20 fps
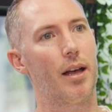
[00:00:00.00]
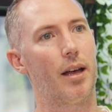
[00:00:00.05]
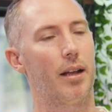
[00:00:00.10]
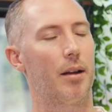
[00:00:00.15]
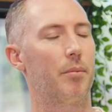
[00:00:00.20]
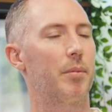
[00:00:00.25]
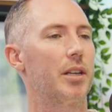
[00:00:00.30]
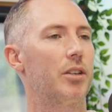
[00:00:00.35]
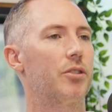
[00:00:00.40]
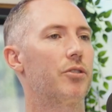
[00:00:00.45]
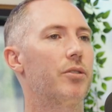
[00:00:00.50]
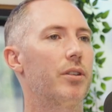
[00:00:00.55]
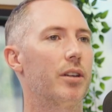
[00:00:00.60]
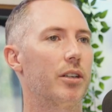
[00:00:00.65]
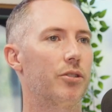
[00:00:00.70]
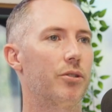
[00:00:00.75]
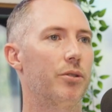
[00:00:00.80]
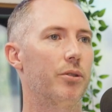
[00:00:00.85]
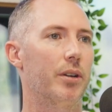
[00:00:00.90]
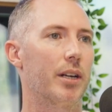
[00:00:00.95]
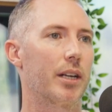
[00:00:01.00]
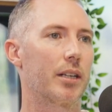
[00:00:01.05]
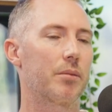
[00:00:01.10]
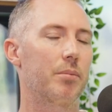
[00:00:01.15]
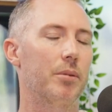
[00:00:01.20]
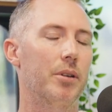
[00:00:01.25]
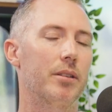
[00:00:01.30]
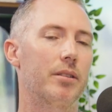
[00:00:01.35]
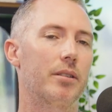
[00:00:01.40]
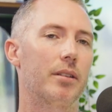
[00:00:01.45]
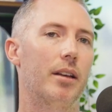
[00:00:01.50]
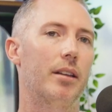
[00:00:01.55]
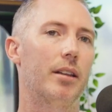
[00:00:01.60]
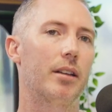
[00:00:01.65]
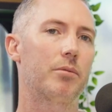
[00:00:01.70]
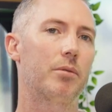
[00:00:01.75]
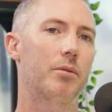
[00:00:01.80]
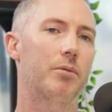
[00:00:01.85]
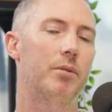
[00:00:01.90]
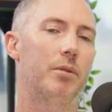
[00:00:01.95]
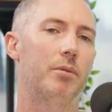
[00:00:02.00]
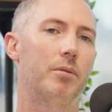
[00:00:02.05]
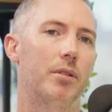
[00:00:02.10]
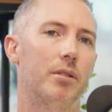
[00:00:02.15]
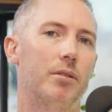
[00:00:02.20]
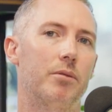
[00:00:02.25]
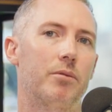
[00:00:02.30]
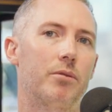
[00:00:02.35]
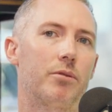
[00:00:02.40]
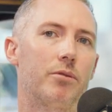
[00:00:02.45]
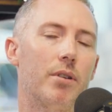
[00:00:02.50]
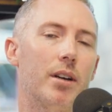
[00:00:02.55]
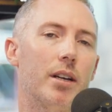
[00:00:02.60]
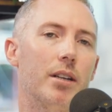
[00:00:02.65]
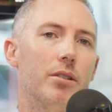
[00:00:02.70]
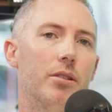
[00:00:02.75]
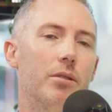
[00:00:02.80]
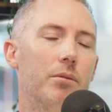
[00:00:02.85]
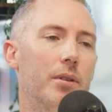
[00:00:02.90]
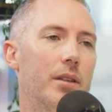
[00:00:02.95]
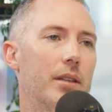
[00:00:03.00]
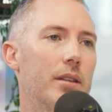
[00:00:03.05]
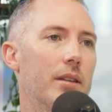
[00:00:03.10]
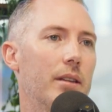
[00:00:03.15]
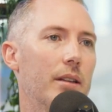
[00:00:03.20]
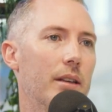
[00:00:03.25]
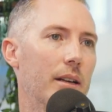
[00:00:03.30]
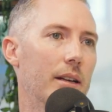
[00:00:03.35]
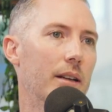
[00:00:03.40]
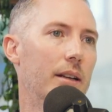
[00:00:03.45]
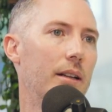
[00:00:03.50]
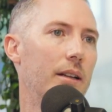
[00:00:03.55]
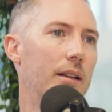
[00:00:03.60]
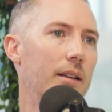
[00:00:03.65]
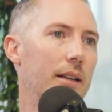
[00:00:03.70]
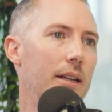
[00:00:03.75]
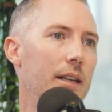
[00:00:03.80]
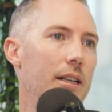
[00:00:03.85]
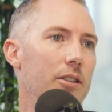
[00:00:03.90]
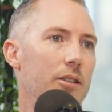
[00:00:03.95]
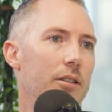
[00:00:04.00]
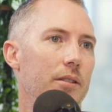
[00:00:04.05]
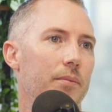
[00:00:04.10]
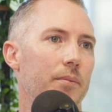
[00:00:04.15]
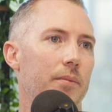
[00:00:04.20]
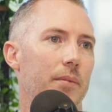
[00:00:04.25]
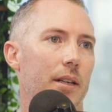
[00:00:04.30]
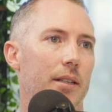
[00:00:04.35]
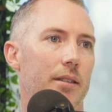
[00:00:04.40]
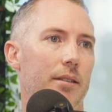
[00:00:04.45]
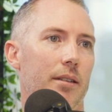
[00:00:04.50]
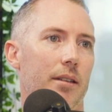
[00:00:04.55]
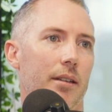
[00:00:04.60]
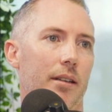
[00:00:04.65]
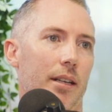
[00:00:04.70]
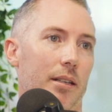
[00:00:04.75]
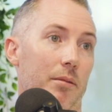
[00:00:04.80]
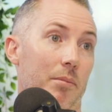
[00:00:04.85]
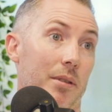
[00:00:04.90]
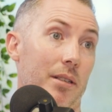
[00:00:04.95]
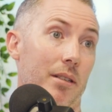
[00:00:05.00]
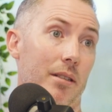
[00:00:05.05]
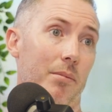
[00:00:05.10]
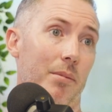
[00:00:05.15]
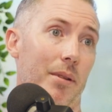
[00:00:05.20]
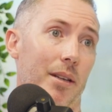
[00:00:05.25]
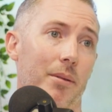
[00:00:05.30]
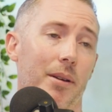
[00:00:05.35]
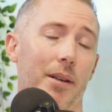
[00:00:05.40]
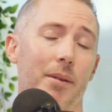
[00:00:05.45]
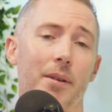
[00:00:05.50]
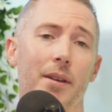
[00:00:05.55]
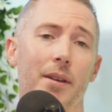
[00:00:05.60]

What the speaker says: I mean, true experts. And that's what we want to try and do with Legion. That's the next business, by the way.